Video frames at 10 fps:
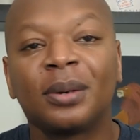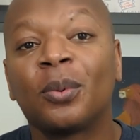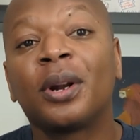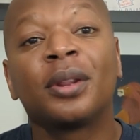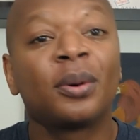
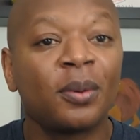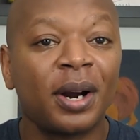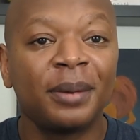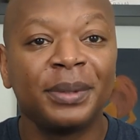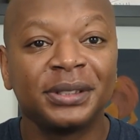And one of the
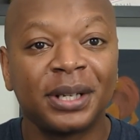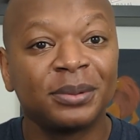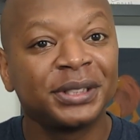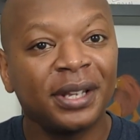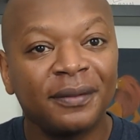requirements that
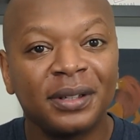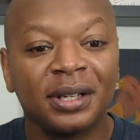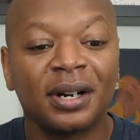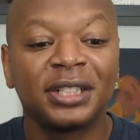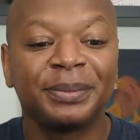was given
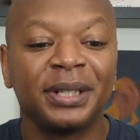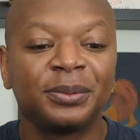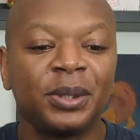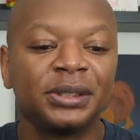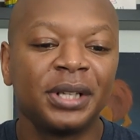in our
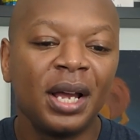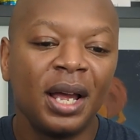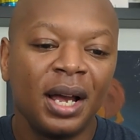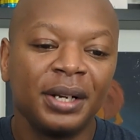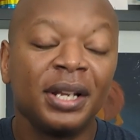space was
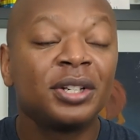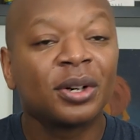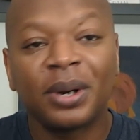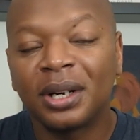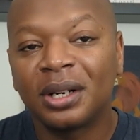an
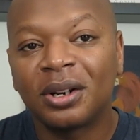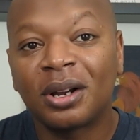integrated